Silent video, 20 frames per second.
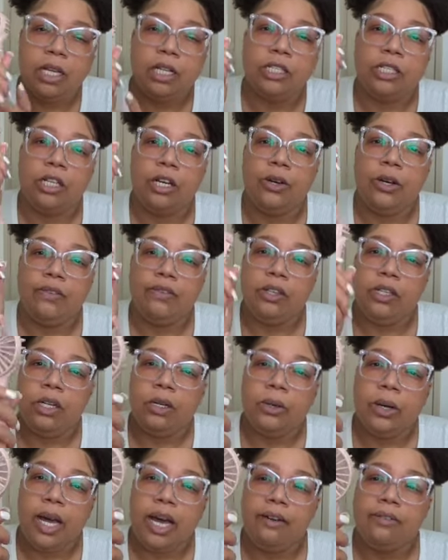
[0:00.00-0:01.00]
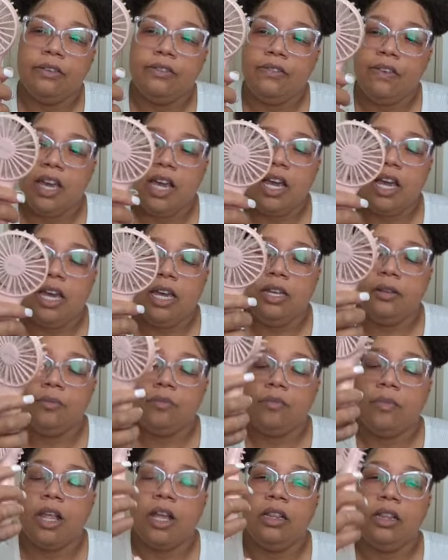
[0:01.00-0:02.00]
So if you don't have a
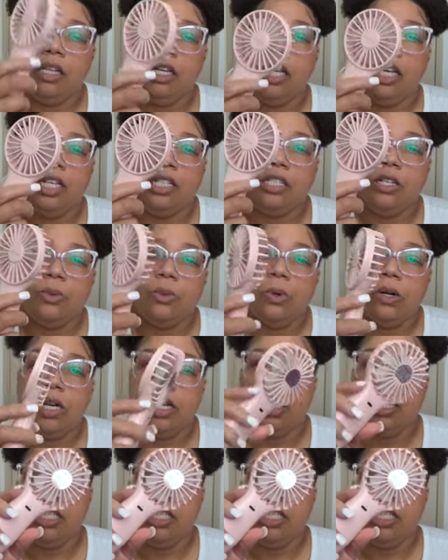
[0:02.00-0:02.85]
fan, look into one.